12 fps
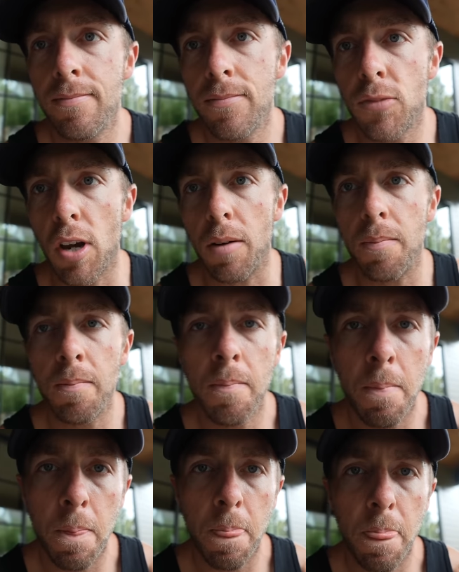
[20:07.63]
So,
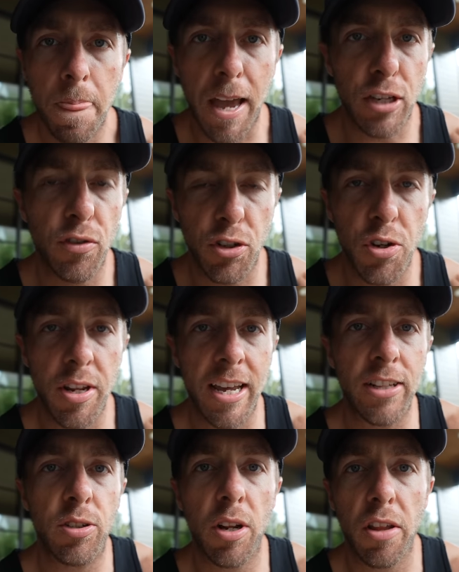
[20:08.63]
thanks for tuning
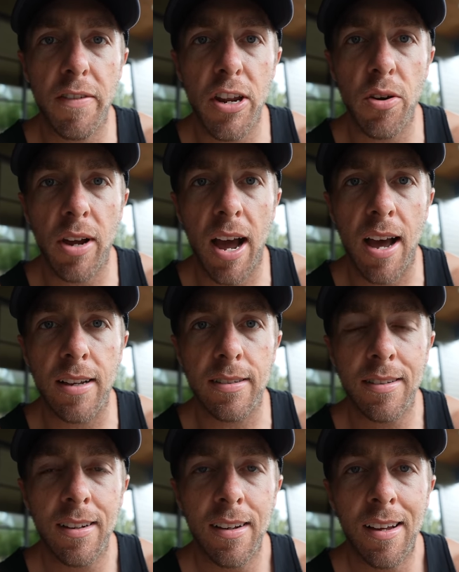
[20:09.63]
in to another video,
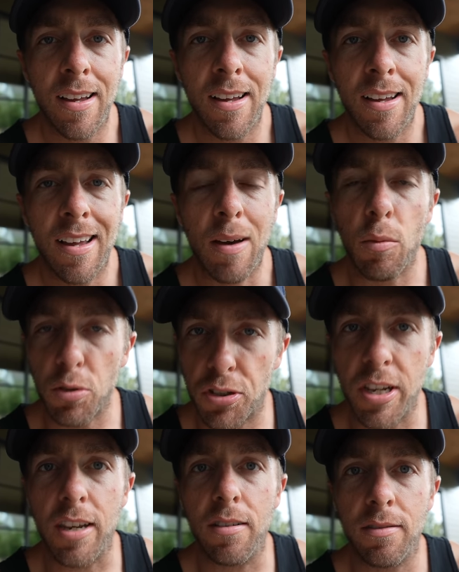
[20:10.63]
guys, and we'll
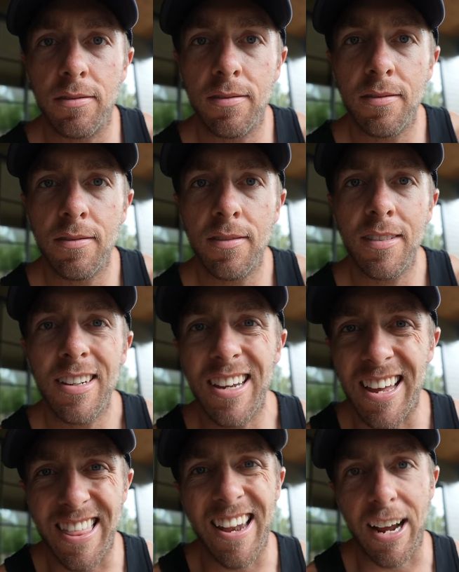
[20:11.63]
see you
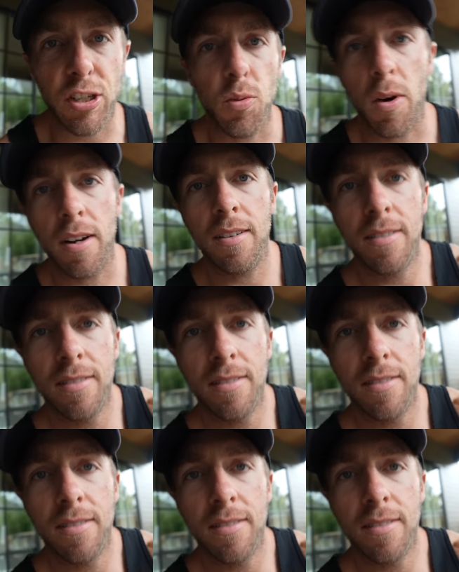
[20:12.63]
in the next one.